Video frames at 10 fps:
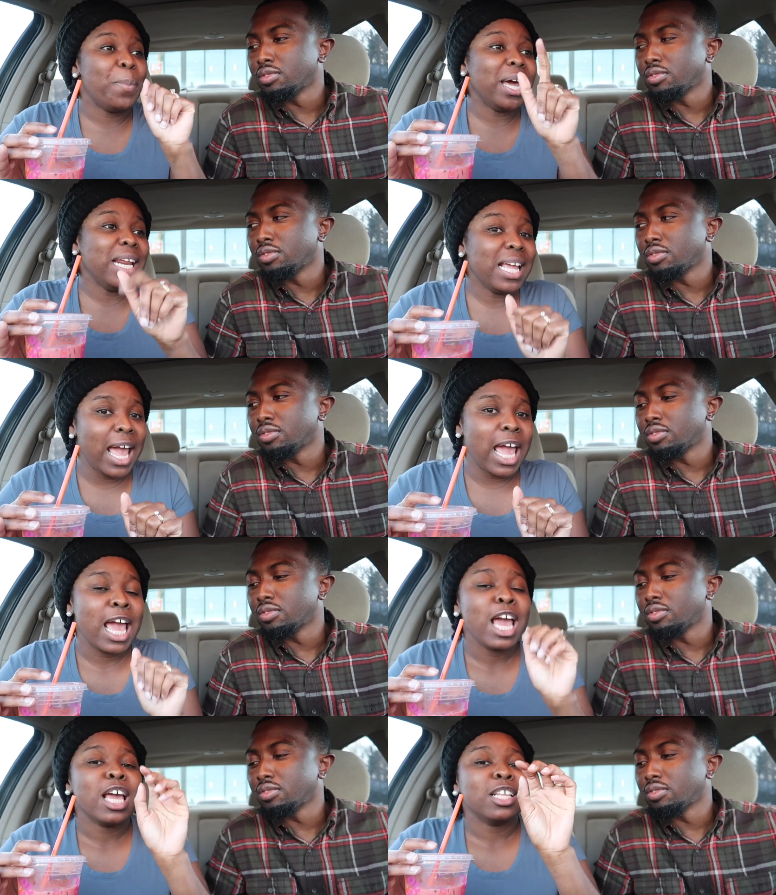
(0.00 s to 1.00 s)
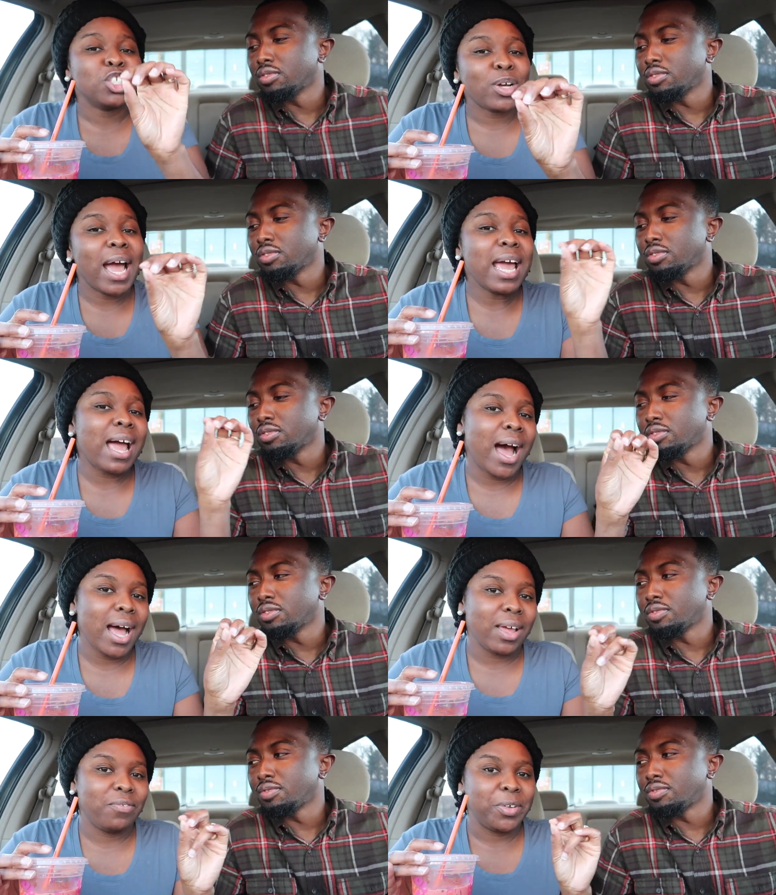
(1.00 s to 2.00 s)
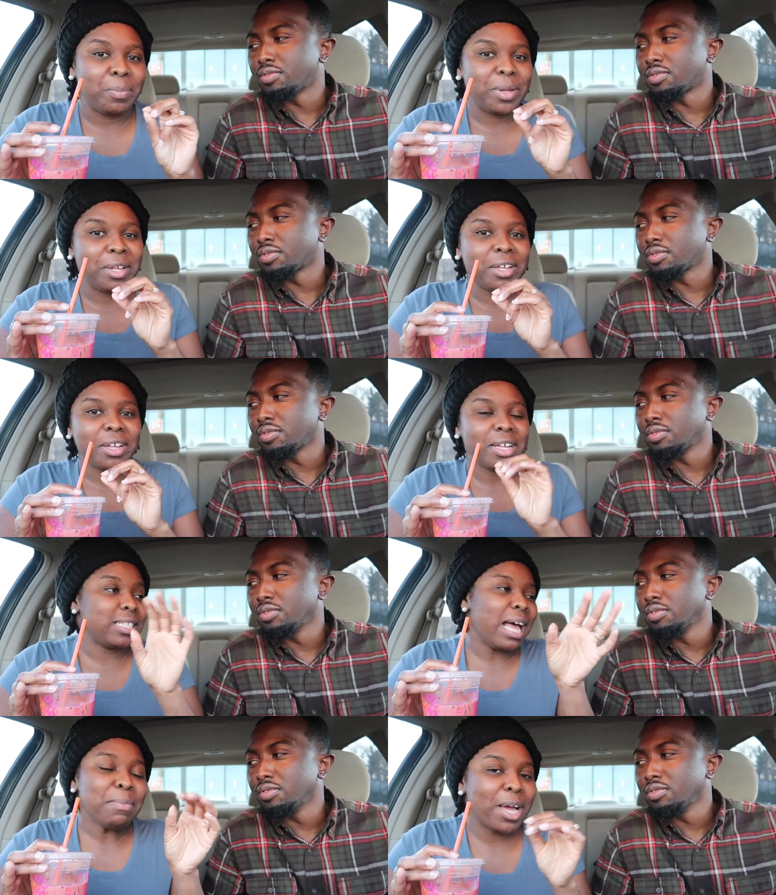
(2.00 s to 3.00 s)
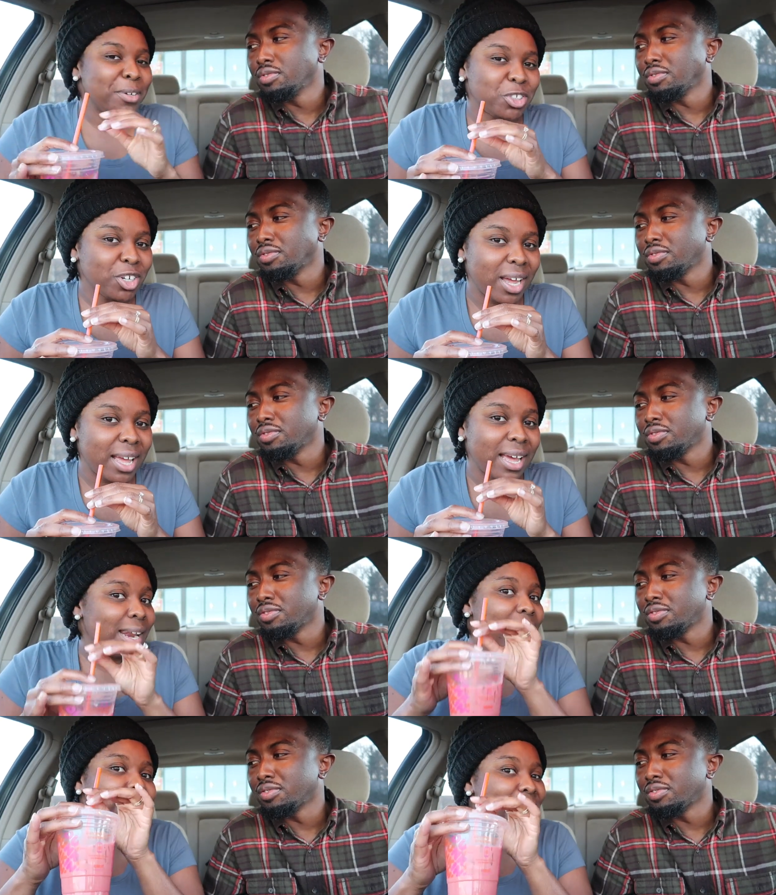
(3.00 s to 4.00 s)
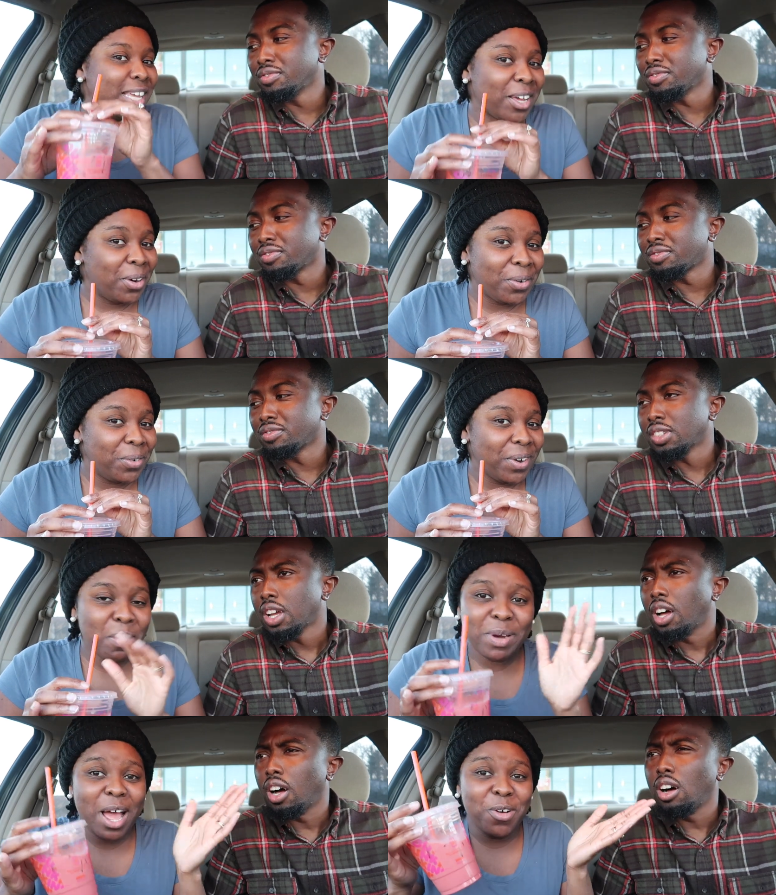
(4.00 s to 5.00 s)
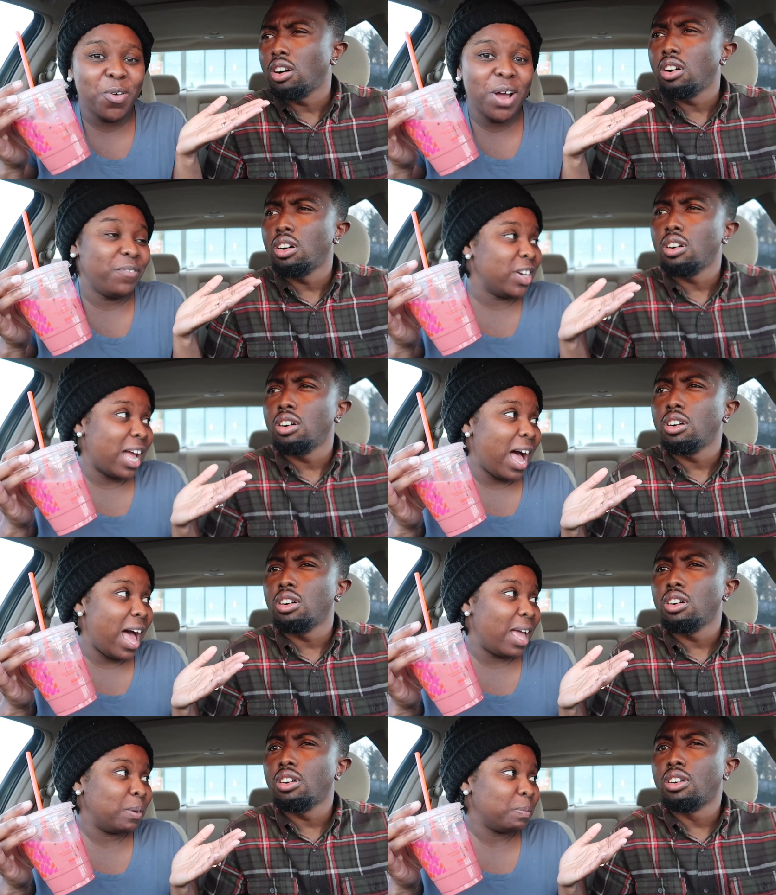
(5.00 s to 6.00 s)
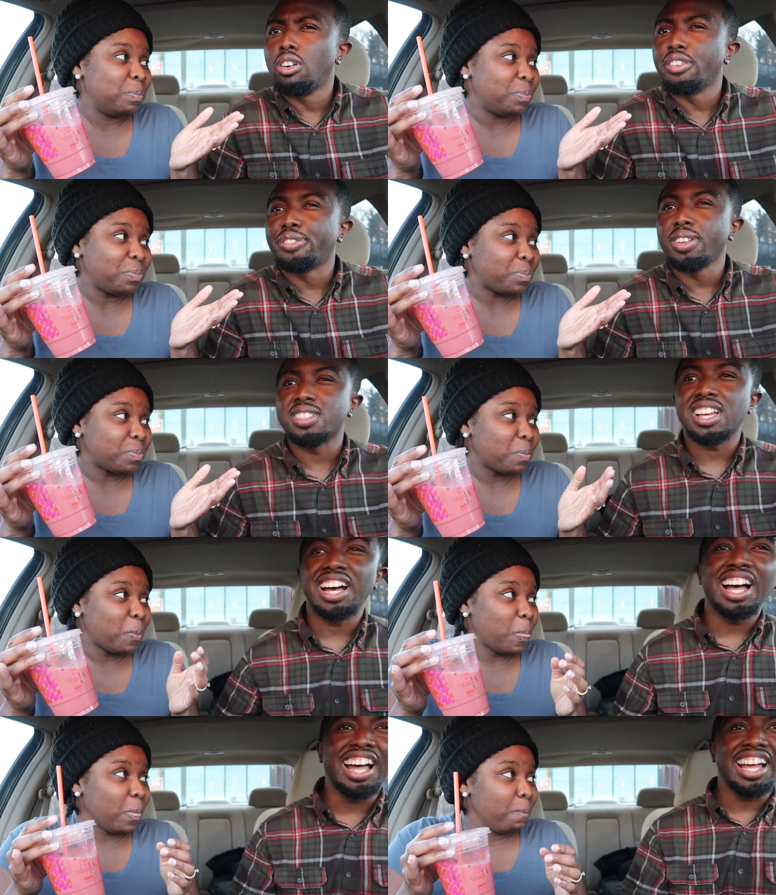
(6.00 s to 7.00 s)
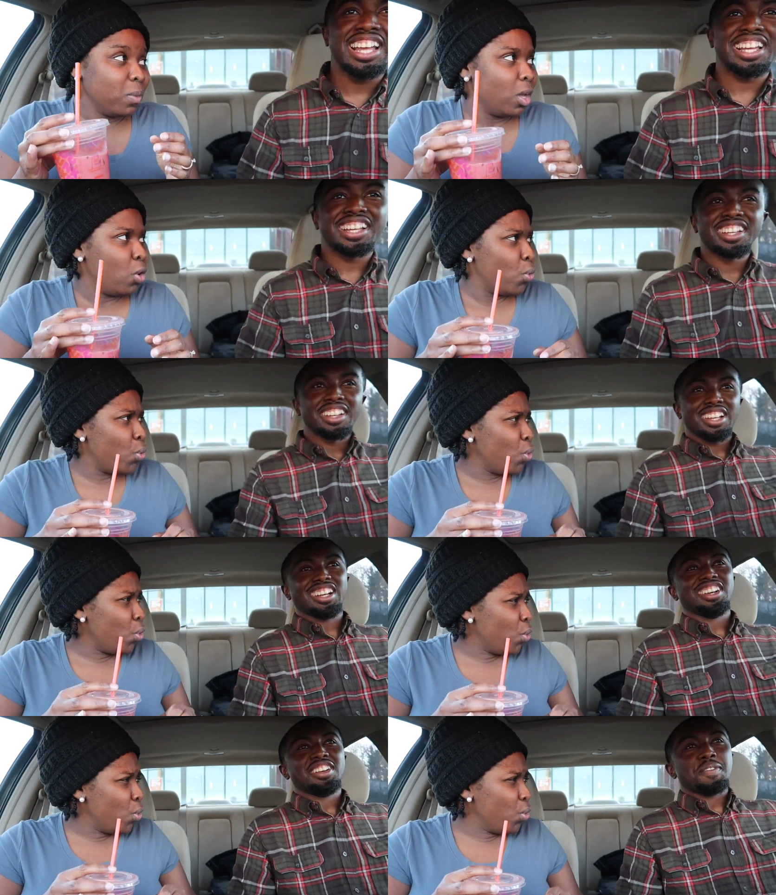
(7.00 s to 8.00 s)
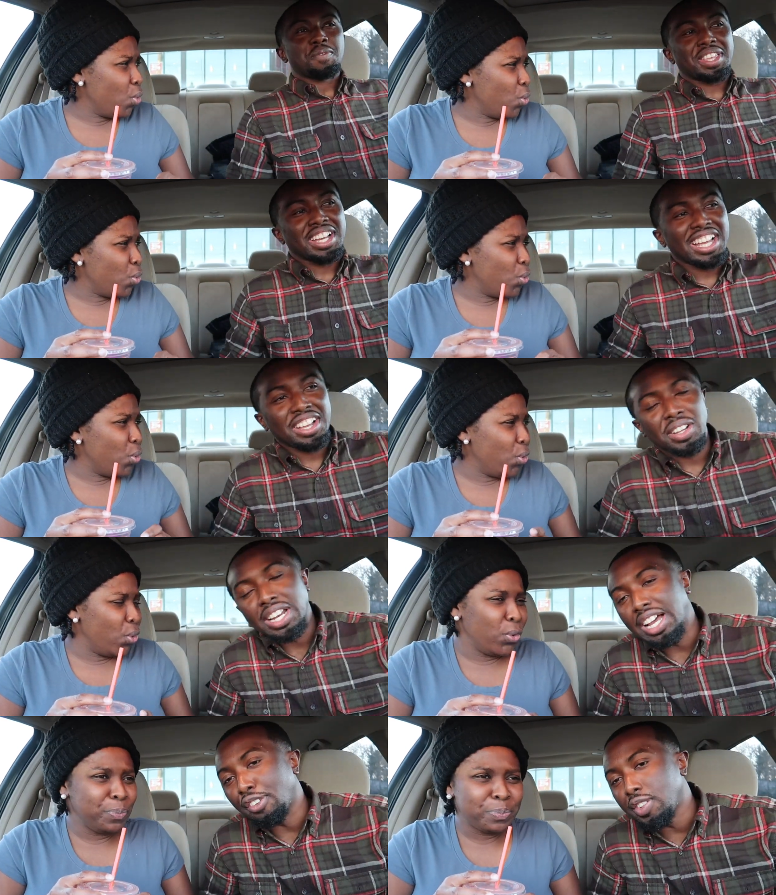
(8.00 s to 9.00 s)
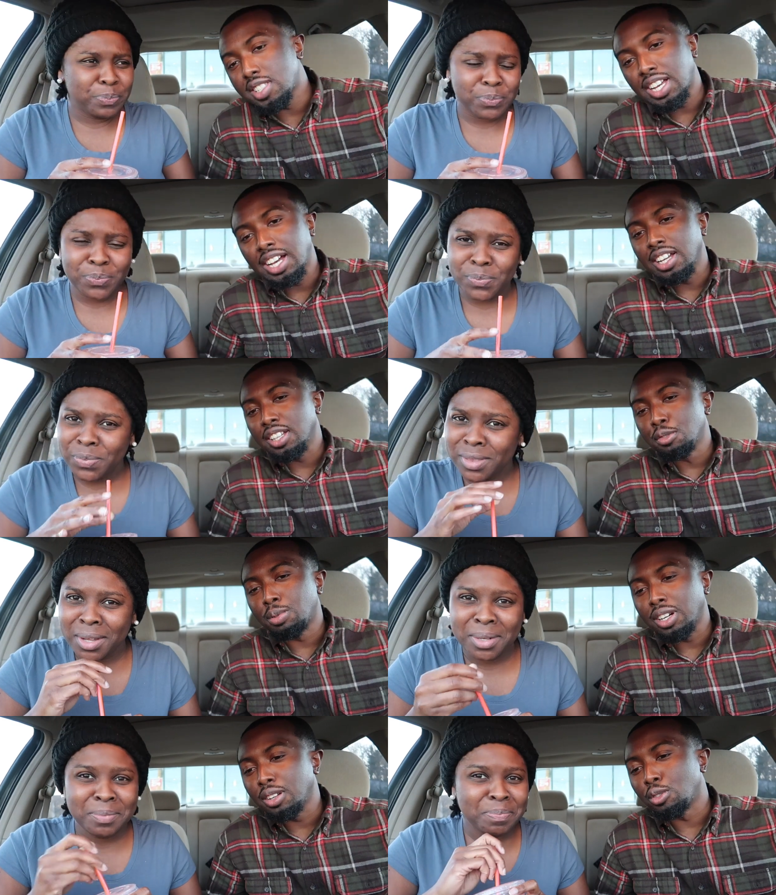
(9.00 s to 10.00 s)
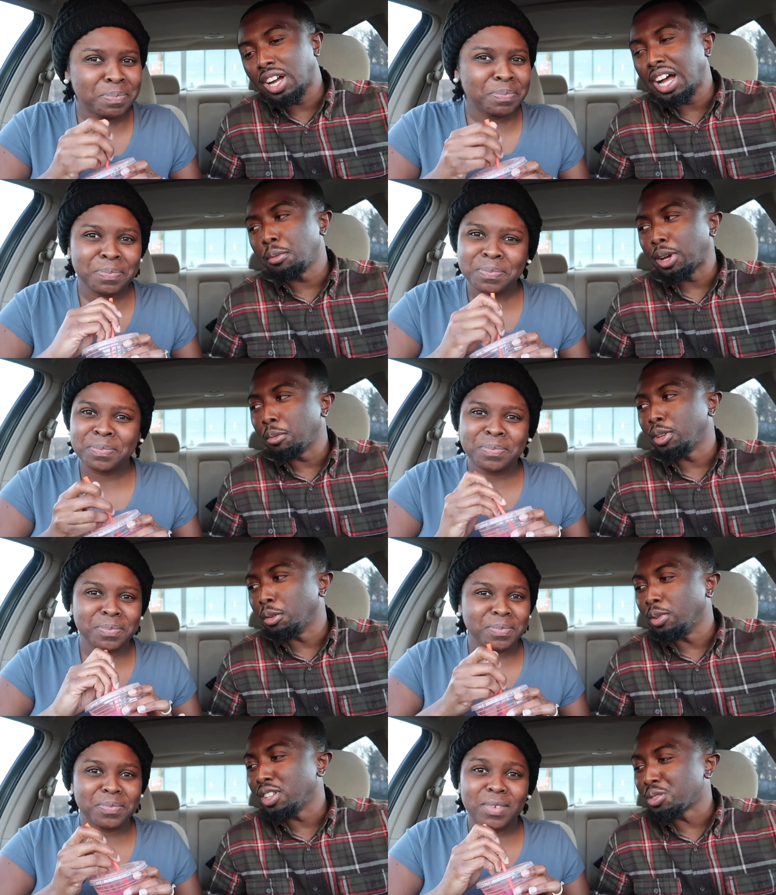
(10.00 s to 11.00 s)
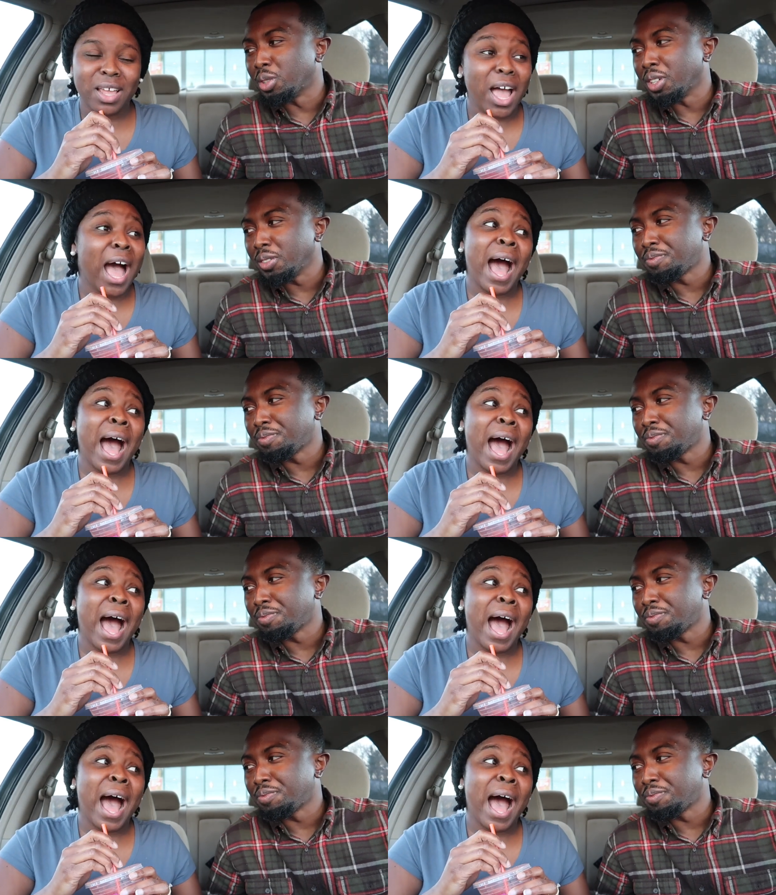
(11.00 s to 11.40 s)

Speaker 1: better yet, try it hot for me. Cause I'm not gonna try it hot. I like it cold. I'm not oh, going for the hot.
Speaker 2: Oh, if it's hot. Woo. Yeah, I ain't gonna lie. If it's hot, it's probably, hot might be the best one.